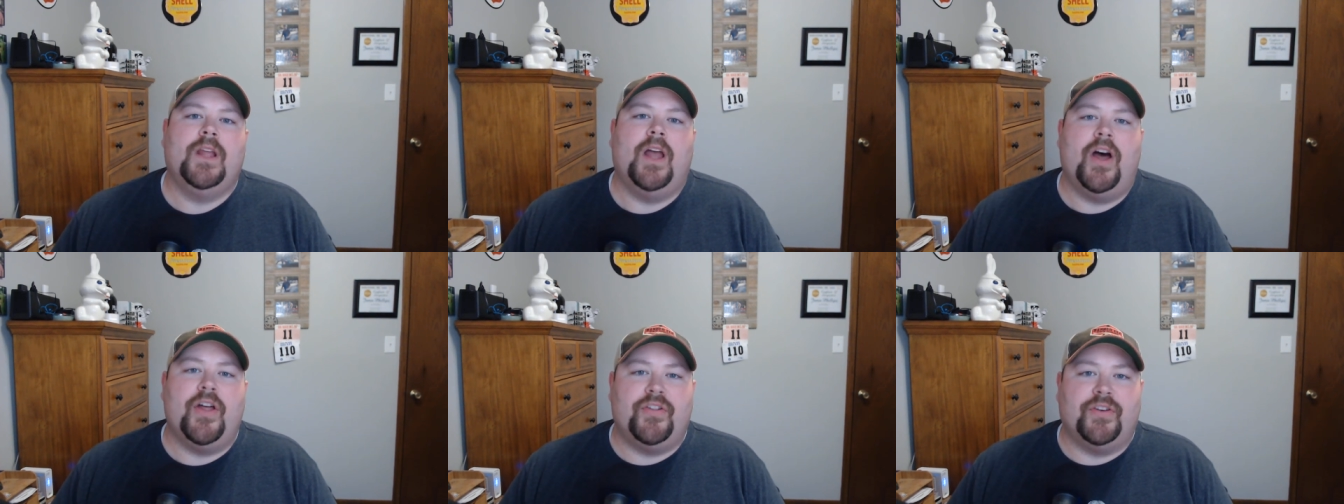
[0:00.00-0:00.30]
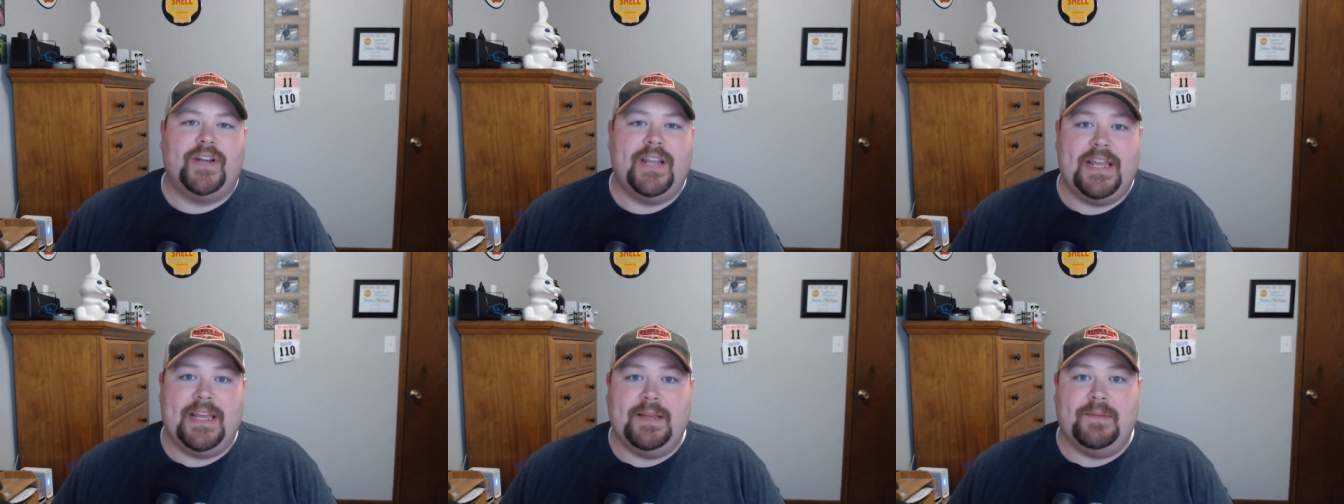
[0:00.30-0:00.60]
other
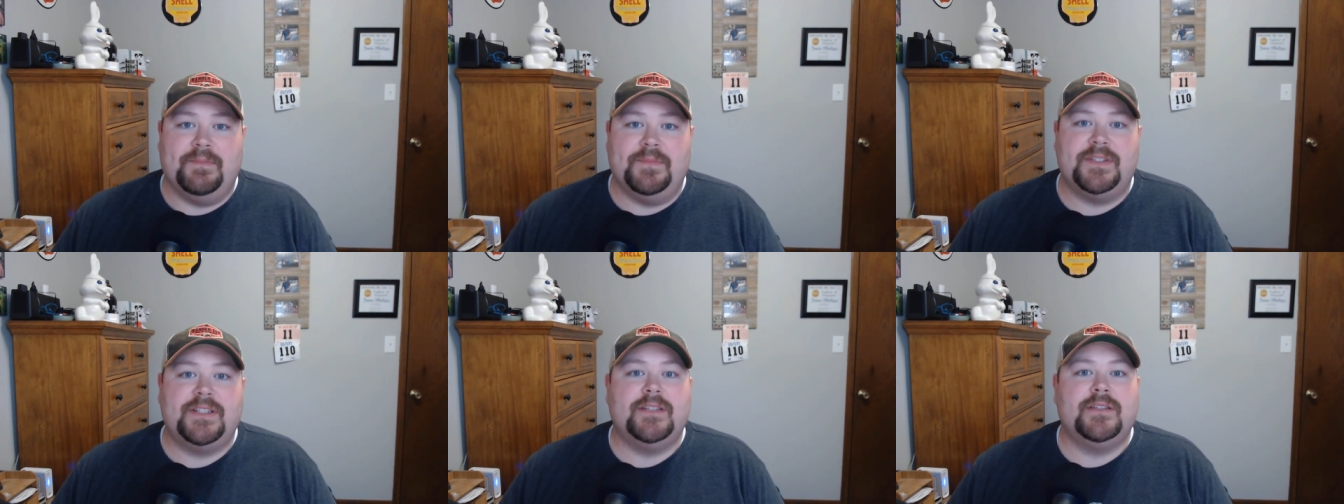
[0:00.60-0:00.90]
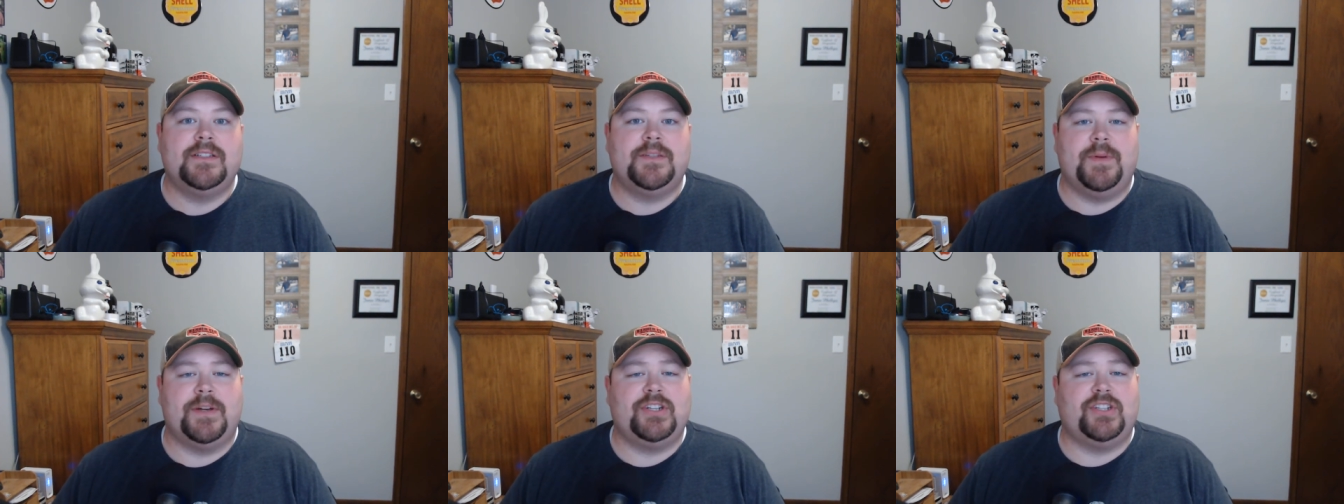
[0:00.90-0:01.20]
teams,
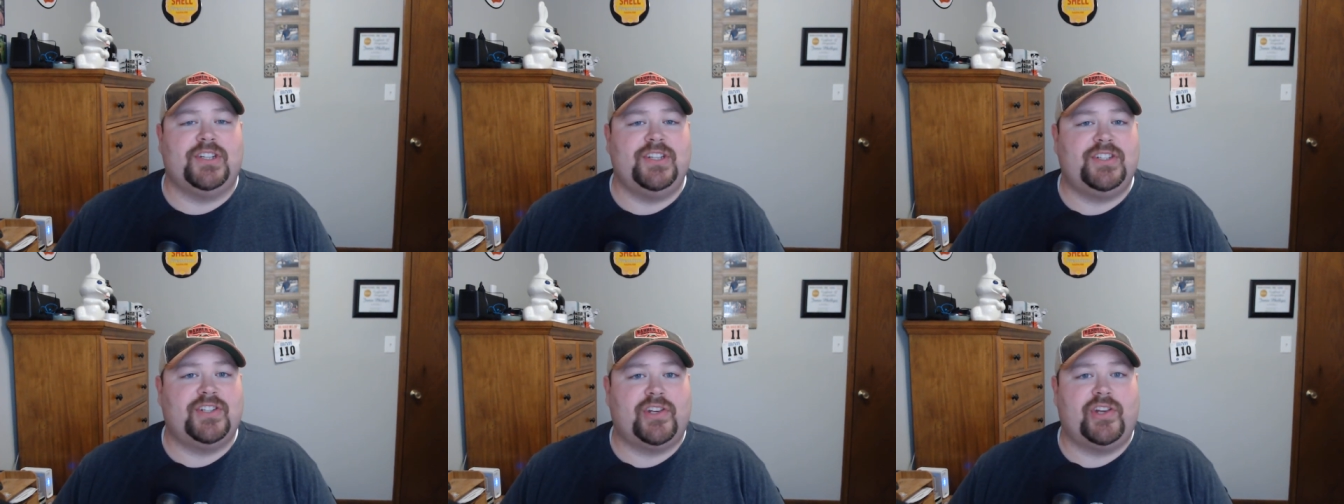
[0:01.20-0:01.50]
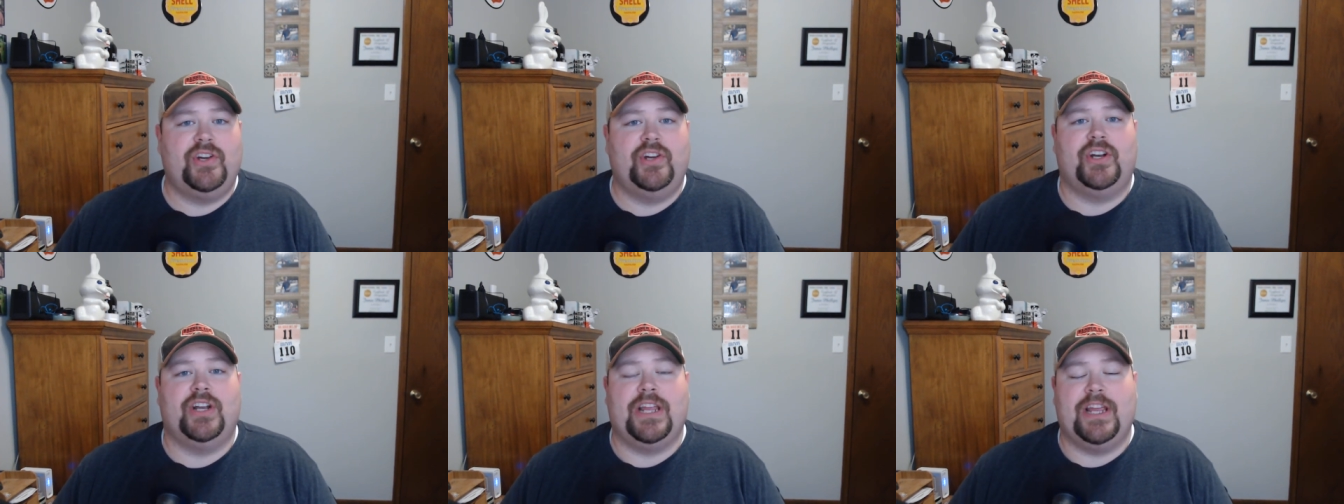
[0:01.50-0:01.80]
especially
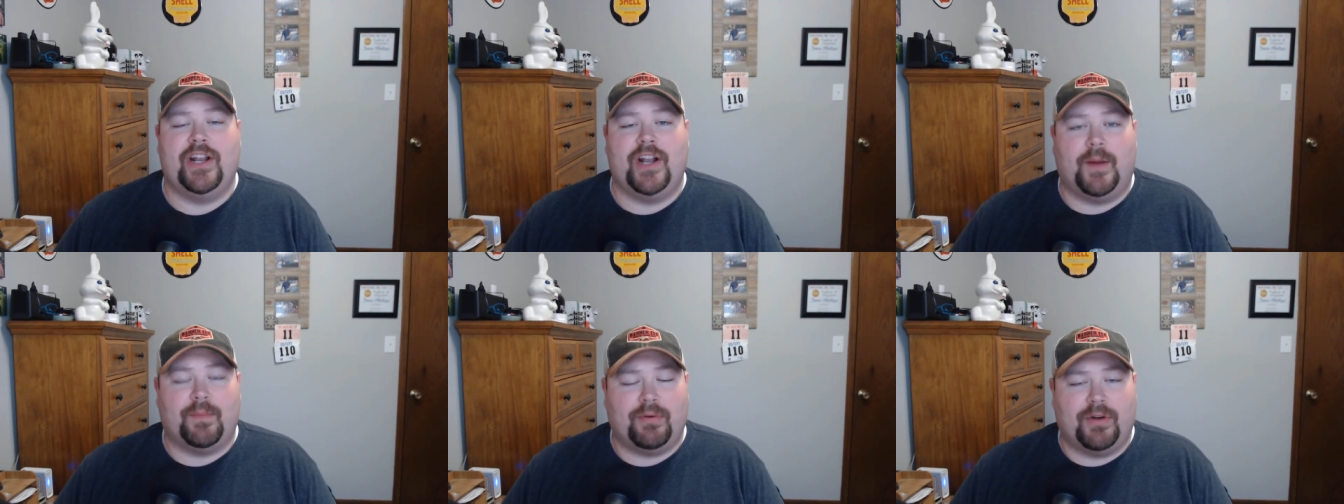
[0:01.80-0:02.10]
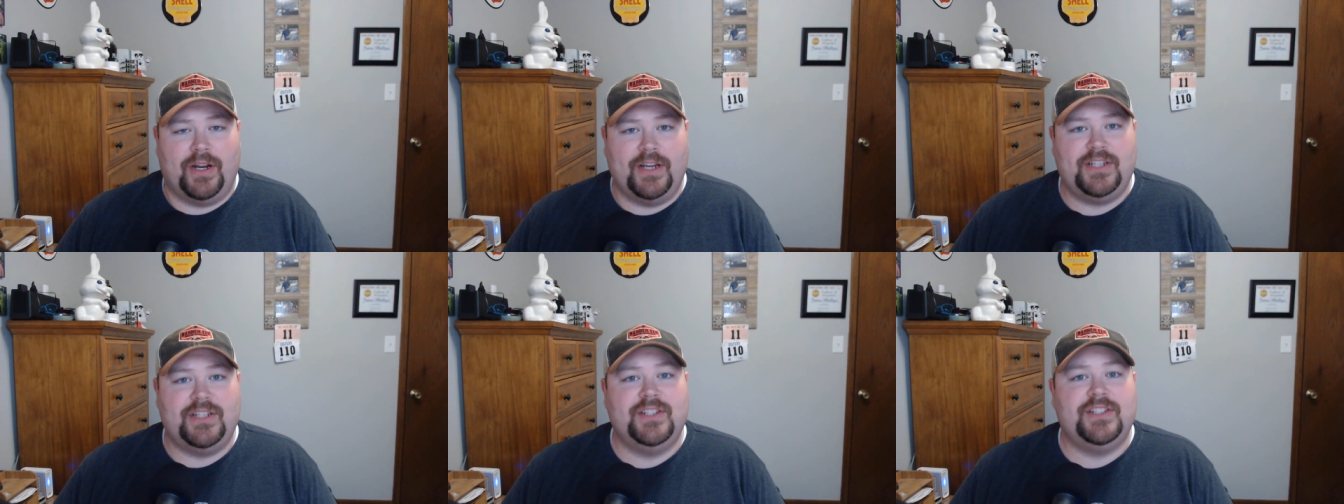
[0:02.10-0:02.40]
security and
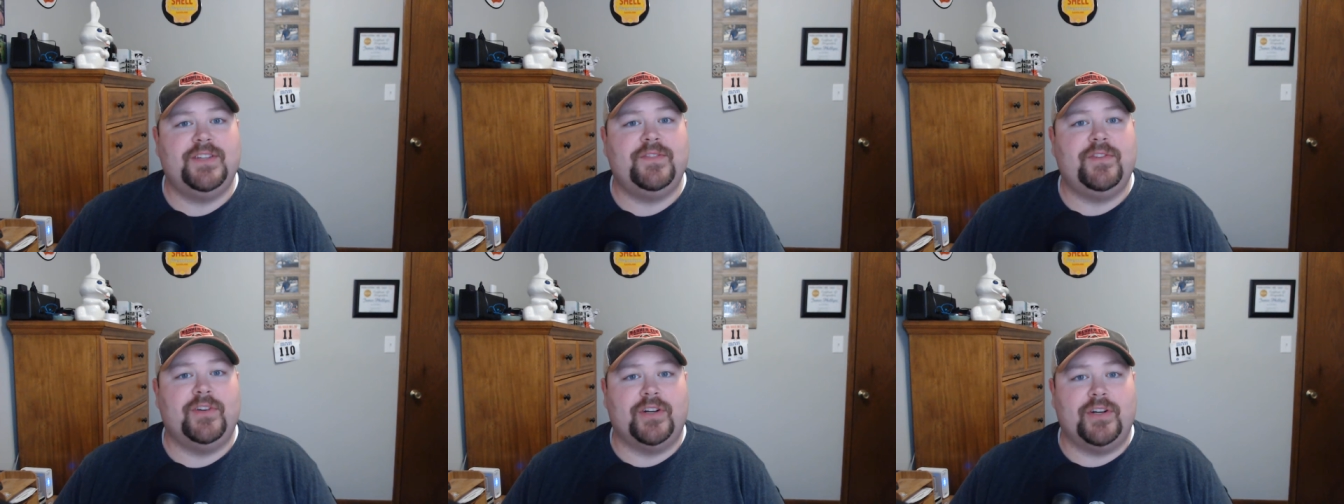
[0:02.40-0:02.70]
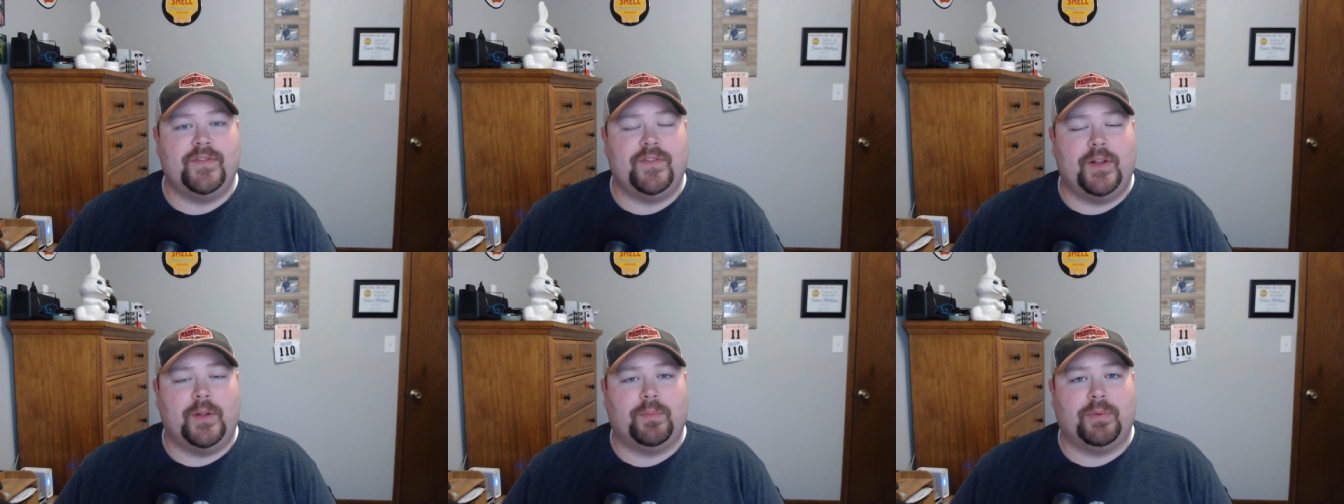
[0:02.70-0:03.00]
operations if you're a
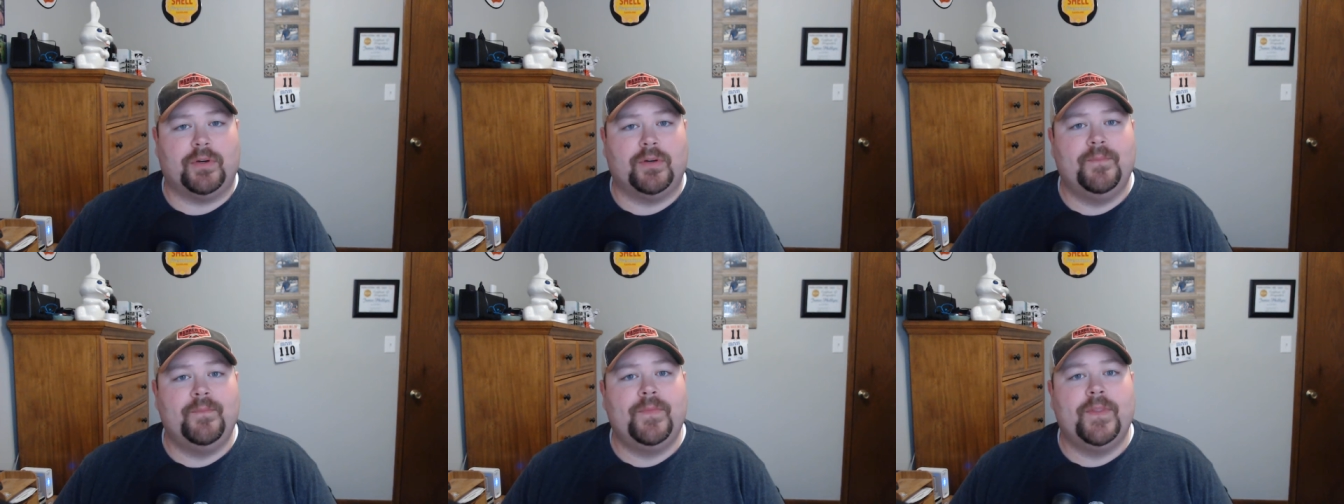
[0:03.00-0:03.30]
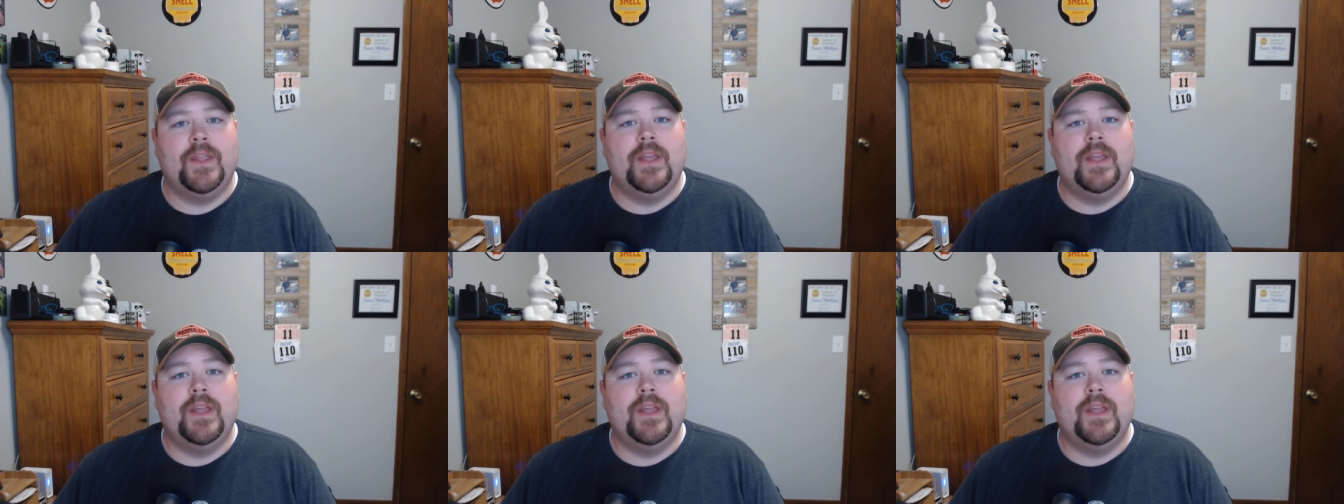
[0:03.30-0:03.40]
developer.